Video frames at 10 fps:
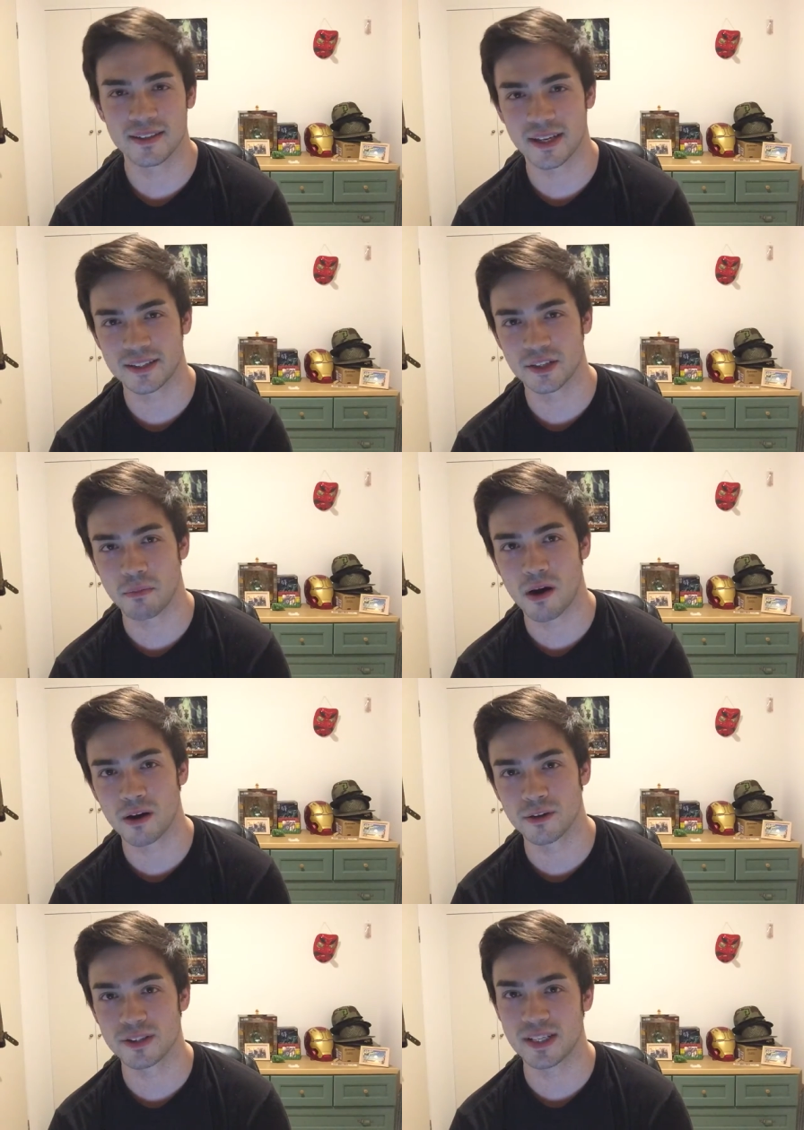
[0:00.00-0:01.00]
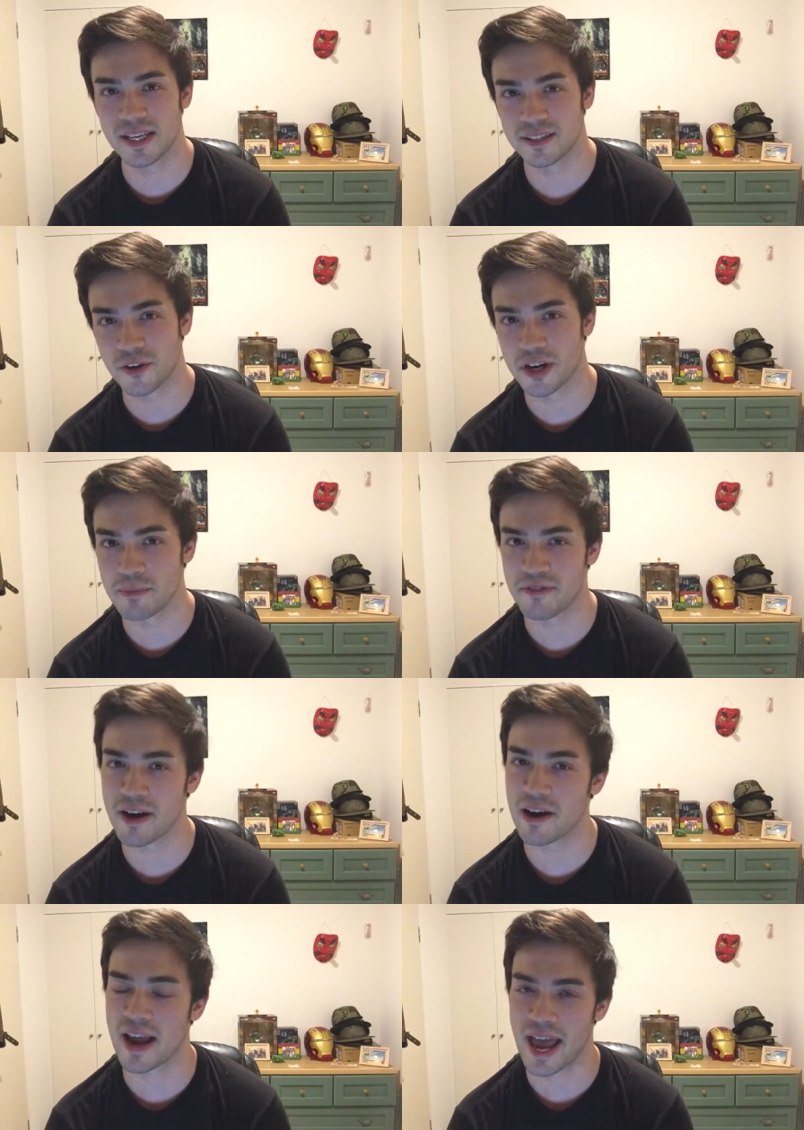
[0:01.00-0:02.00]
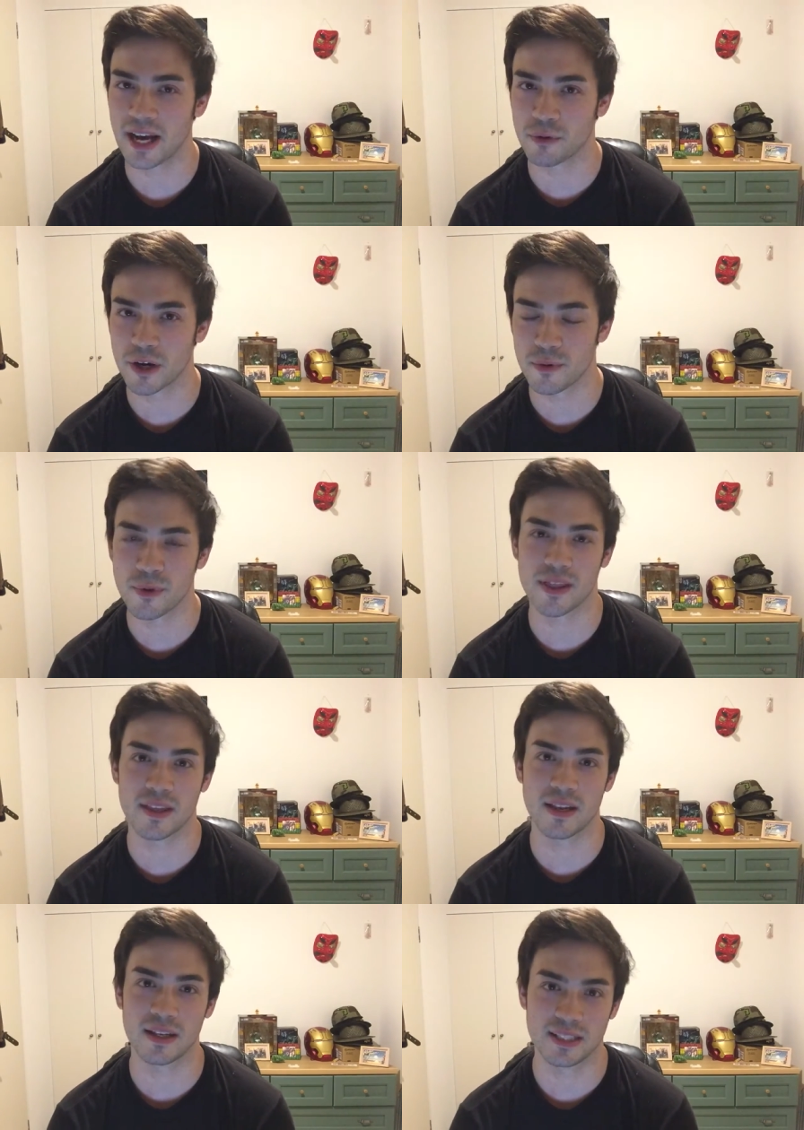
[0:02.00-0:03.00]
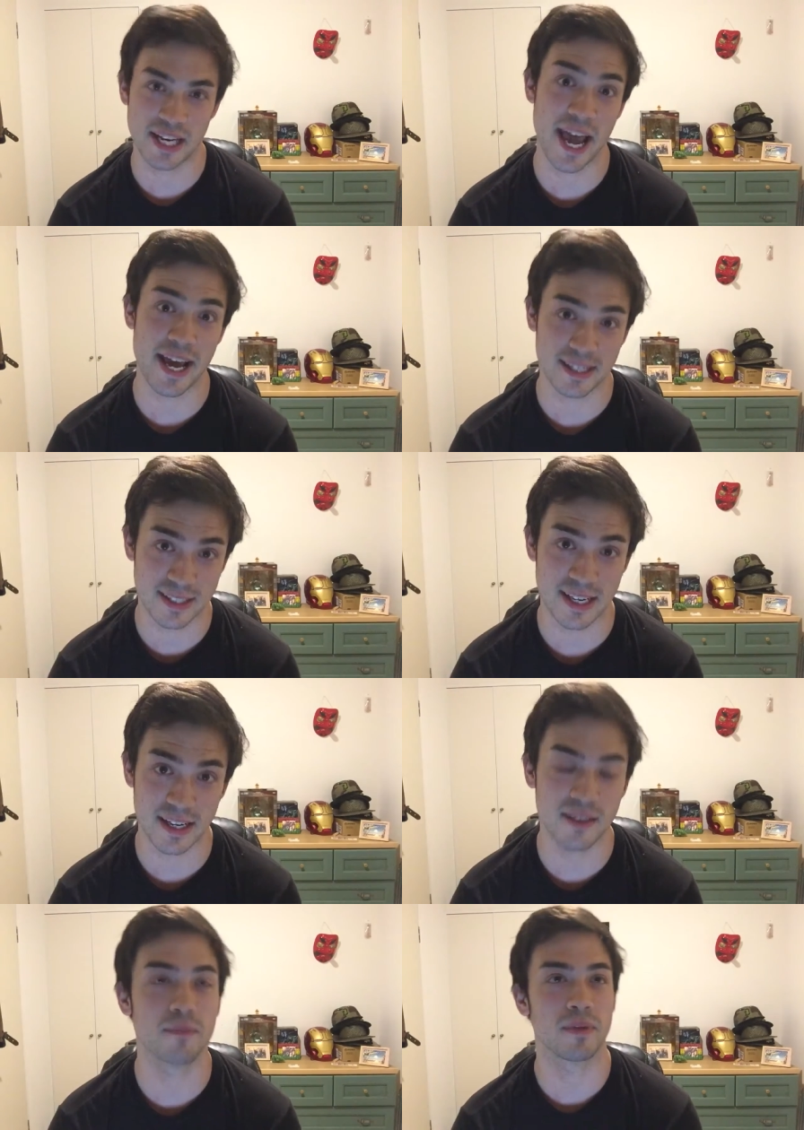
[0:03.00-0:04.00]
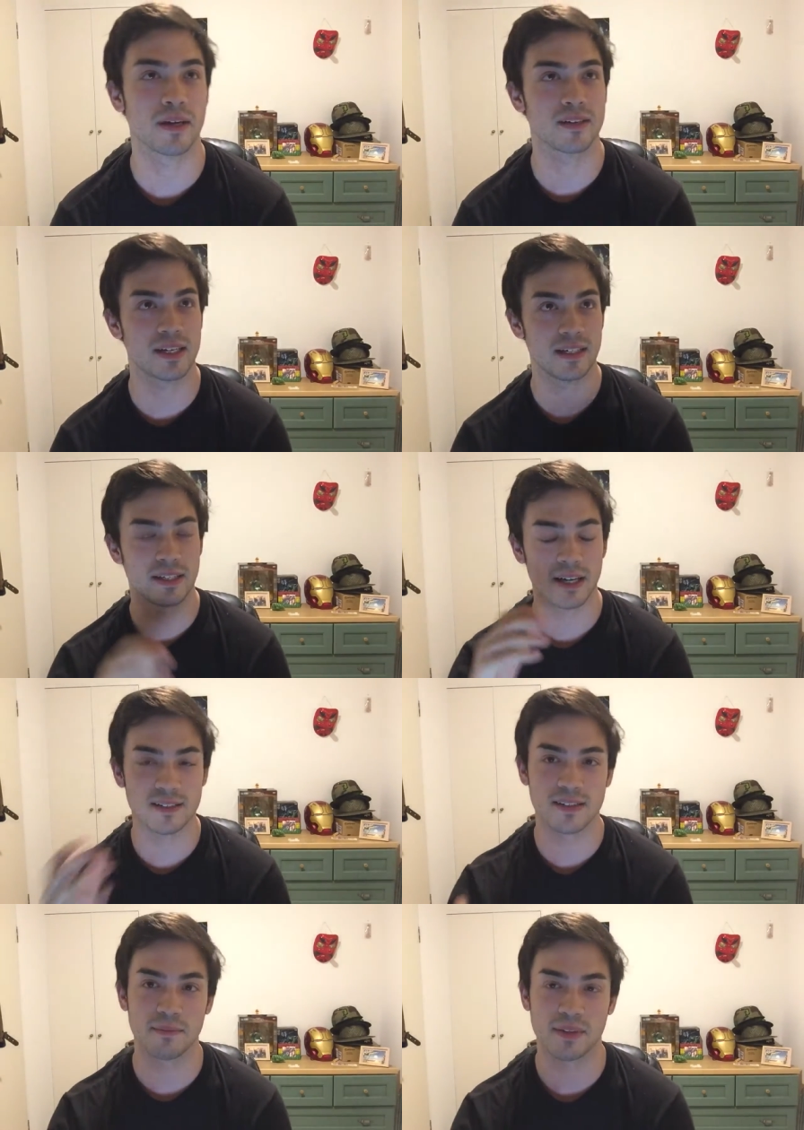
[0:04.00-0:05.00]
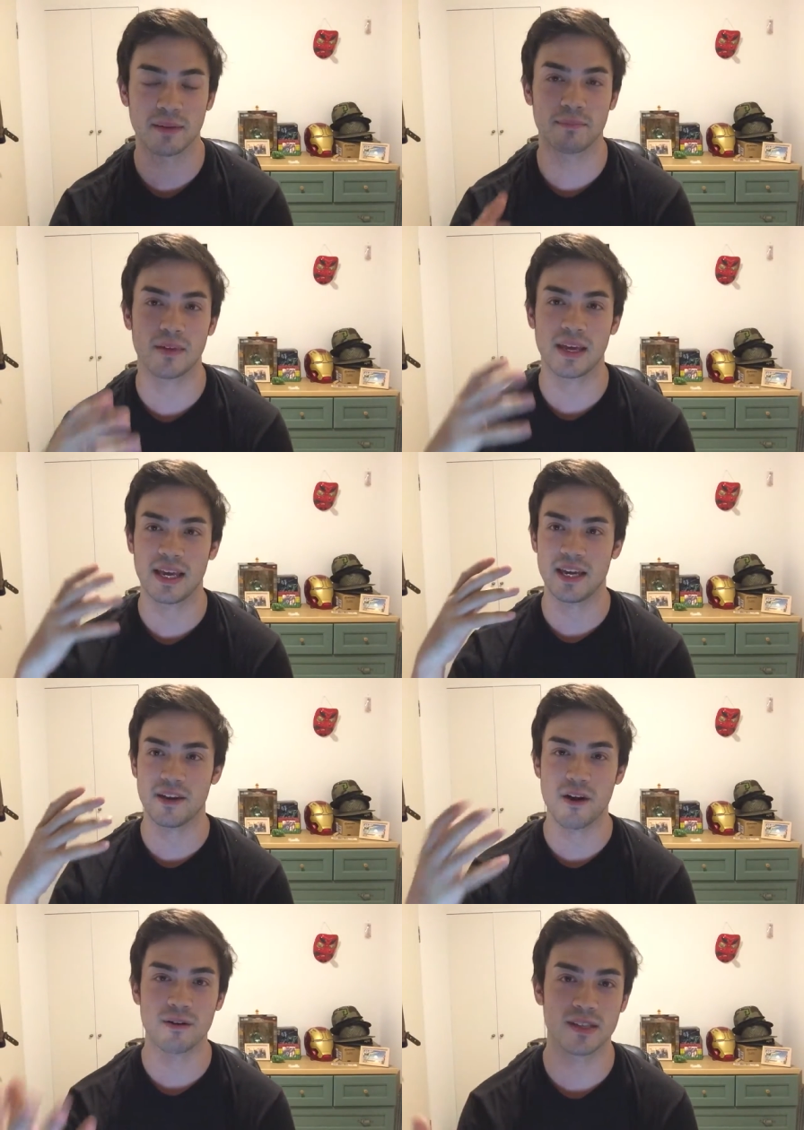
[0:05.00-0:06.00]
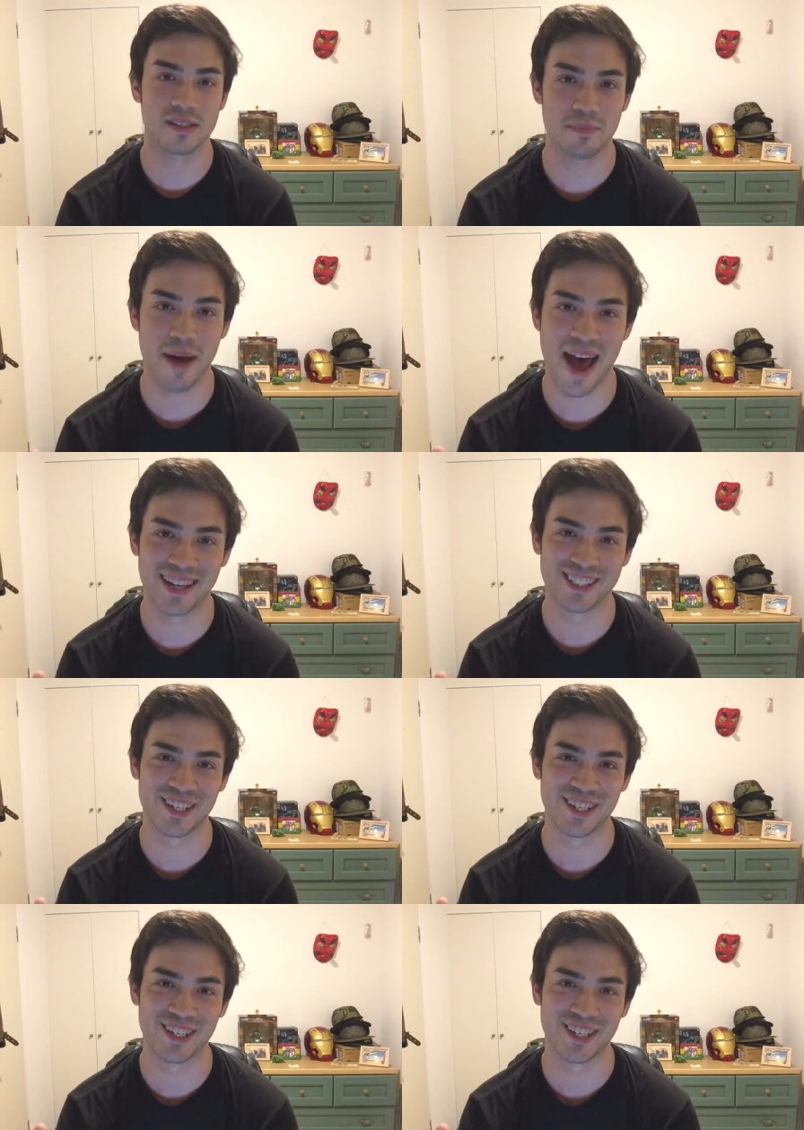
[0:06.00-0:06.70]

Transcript: He's like, tomorrow C is going to be very angry with today C because he does something, he knows it's a bad